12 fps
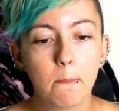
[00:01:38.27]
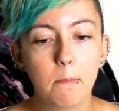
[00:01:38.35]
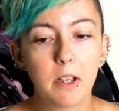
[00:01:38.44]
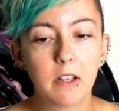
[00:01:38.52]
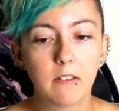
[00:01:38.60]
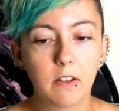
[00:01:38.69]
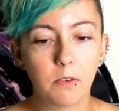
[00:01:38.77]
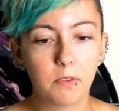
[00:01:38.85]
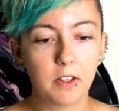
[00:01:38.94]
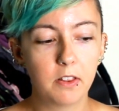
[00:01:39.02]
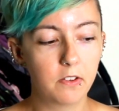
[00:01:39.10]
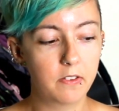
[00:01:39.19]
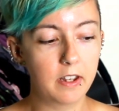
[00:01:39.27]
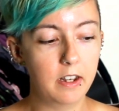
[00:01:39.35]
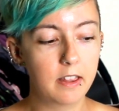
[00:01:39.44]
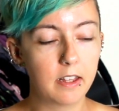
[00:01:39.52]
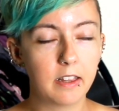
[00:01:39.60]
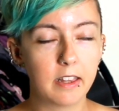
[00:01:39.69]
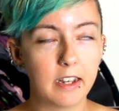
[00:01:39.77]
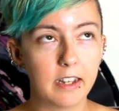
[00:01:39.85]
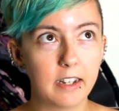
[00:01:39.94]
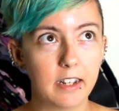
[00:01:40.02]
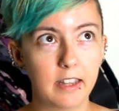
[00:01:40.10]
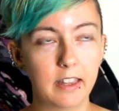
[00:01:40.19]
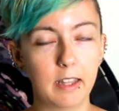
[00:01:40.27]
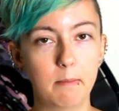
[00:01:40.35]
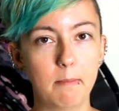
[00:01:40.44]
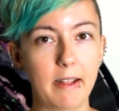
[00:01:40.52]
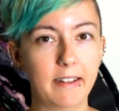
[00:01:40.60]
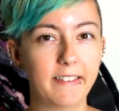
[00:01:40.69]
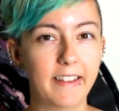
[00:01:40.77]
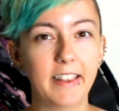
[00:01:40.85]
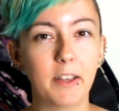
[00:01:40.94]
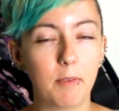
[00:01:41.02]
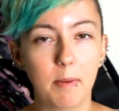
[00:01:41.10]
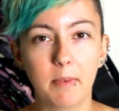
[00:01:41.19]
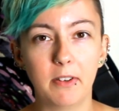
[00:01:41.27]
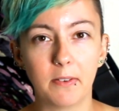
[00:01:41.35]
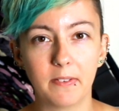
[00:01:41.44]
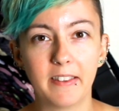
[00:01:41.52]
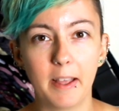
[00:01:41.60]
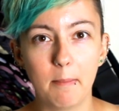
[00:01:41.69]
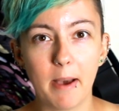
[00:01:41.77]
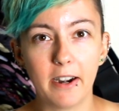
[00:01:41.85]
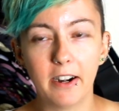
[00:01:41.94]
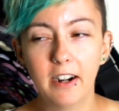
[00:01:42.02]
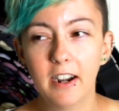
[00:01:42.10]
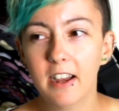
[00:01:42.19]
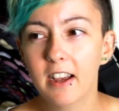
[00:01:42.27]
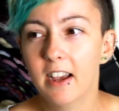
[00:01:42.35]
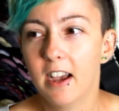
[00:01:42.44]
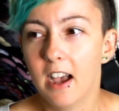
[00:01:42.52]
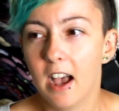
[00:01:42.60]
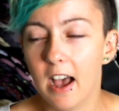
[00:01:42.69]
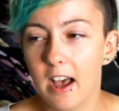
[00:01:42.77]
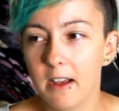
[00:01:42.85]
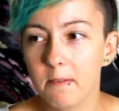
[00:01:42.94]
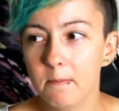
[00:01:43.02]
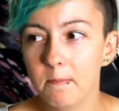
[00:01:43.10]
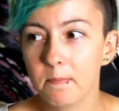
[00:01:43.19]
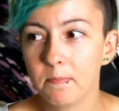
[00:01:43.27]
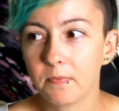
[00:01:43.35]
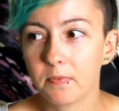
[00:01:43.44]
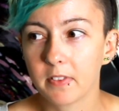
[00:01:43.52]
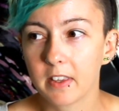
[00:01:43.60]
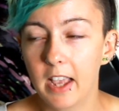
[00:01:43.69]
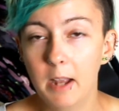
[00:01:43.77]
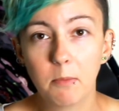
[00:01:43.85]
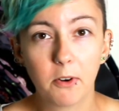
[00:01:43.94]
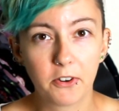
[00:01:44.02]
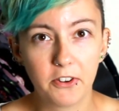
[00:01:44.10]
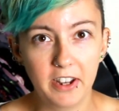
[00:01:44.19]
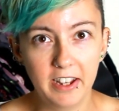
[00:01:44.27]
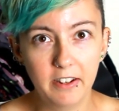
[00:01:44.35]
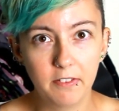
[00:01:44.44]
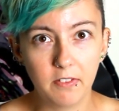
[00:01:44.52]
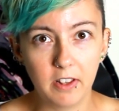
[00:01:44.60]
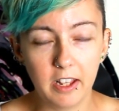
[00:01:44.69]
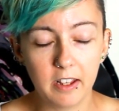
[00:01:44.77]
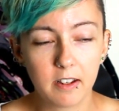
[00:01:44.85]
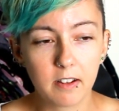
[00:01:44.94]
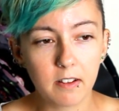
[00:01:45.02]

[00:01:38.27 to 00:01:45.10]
because I don't think there's anything that men say that women don't say better and more creatively.